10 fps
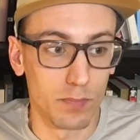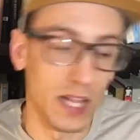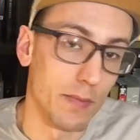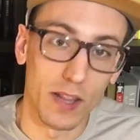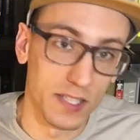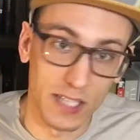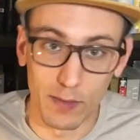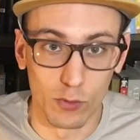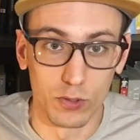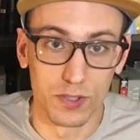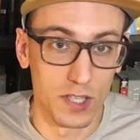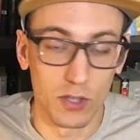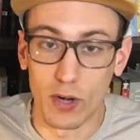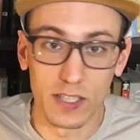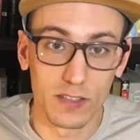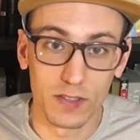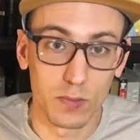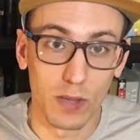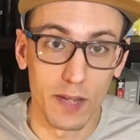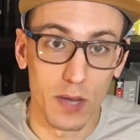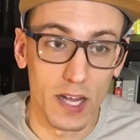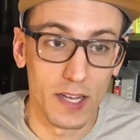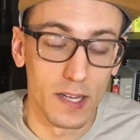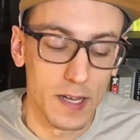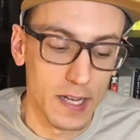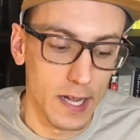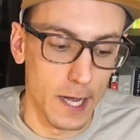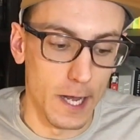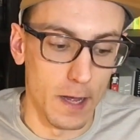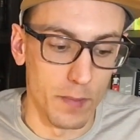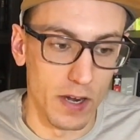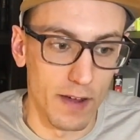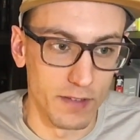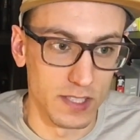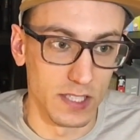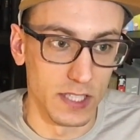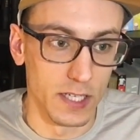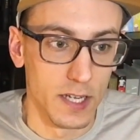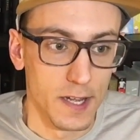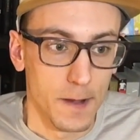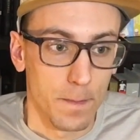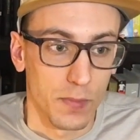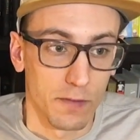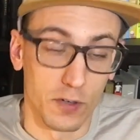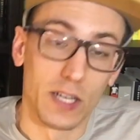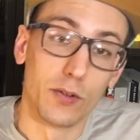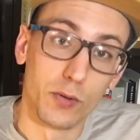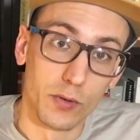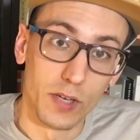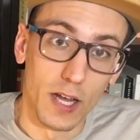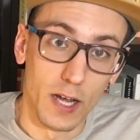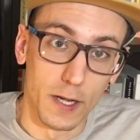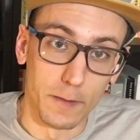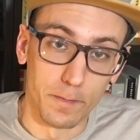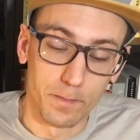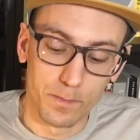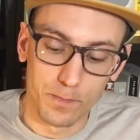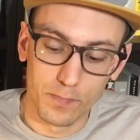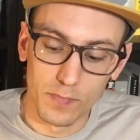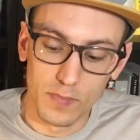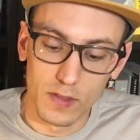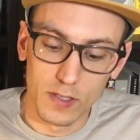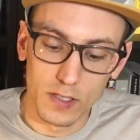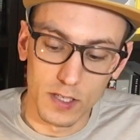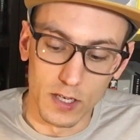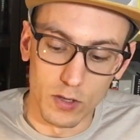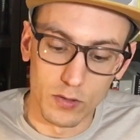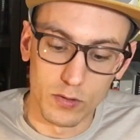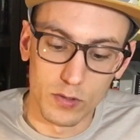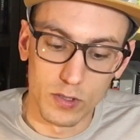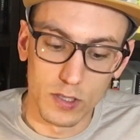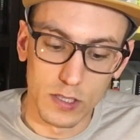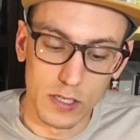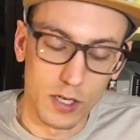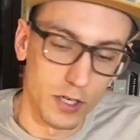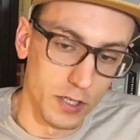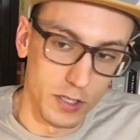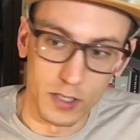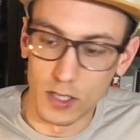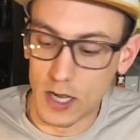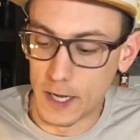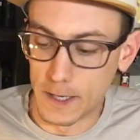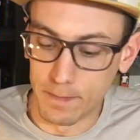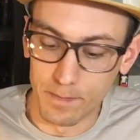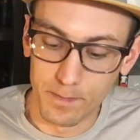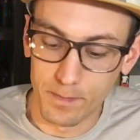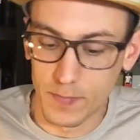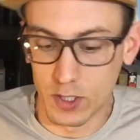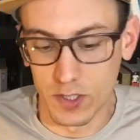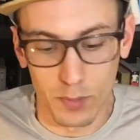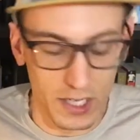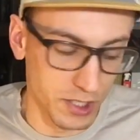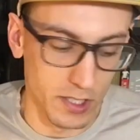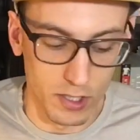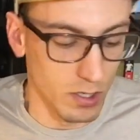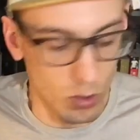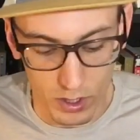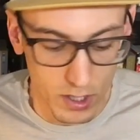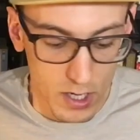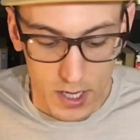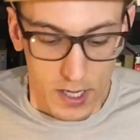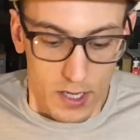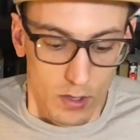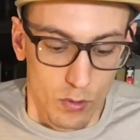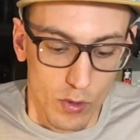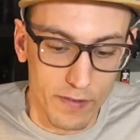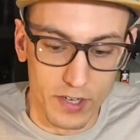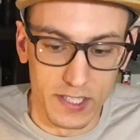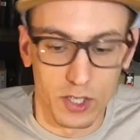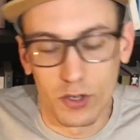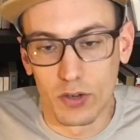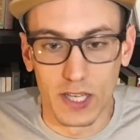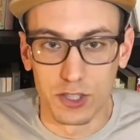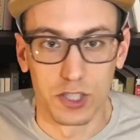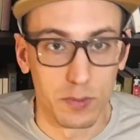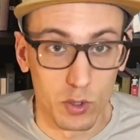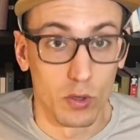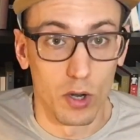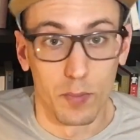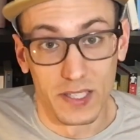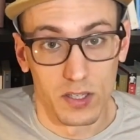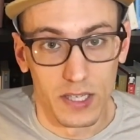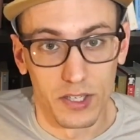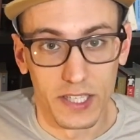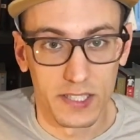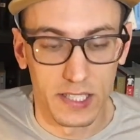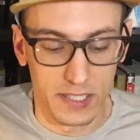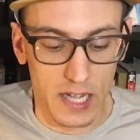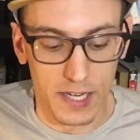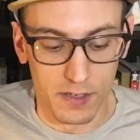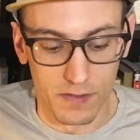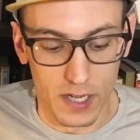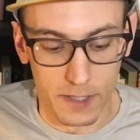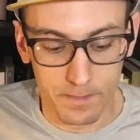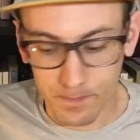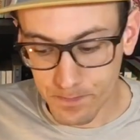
play by the same rules that the rest of us play by. Um, and obviously for Yoon, um, you know, her, um, her depression or, or whatever it is, her relationship to her own mental illness is kind of a,